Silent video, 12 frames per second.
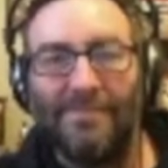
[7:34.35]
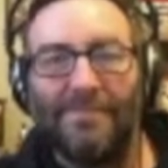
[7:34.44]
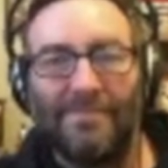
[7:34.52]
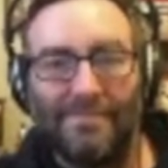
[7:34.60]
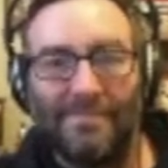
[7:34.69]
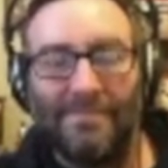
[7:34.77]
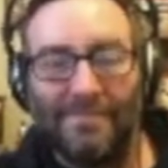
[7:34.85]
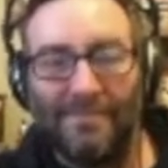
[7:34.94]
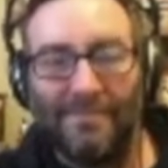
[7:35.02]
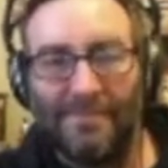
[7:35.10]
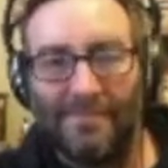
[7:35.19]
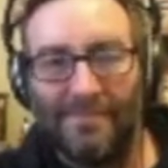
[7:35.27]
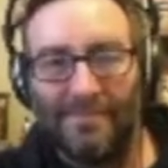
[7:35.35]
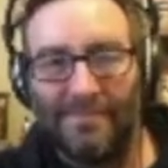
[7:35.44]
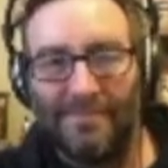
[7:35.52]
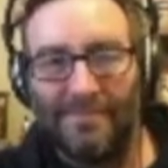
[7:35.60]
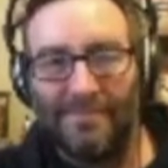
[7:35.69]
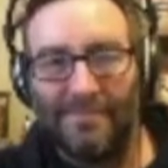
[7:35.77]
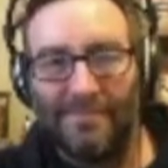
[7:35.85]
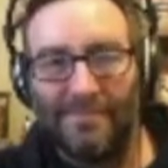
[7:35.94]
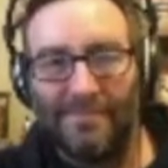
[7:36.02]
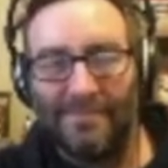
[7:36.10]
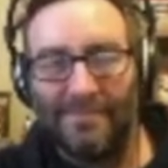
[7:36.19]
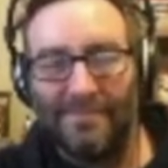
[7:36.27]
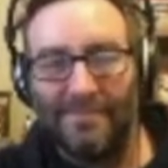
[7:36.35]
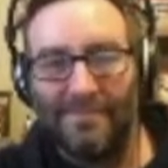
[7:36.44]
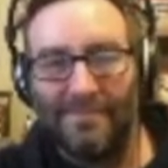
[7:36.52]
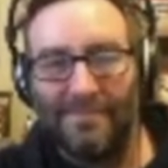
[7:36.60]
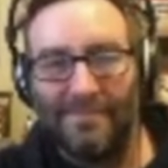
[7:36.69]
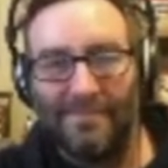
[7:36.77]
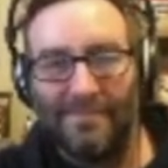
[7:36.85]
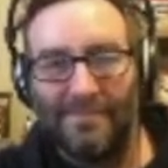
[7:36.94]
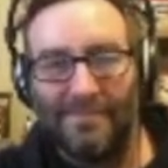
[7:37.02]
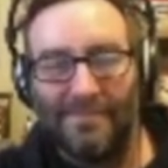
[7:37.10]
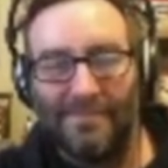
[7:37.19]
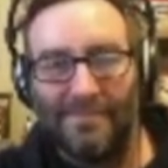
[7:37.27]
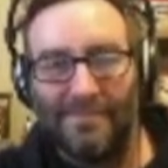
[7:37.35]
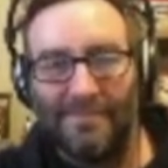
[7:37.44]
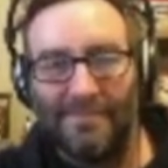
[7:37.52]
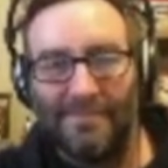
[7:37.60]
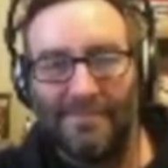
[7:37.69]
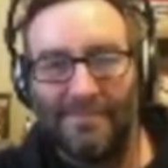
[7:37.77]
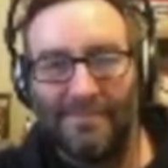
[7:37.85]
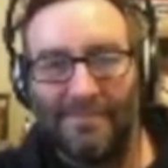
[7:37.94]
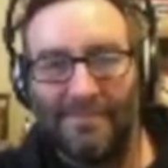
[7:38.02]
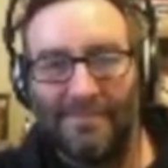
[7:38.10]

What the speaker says: (not speaking)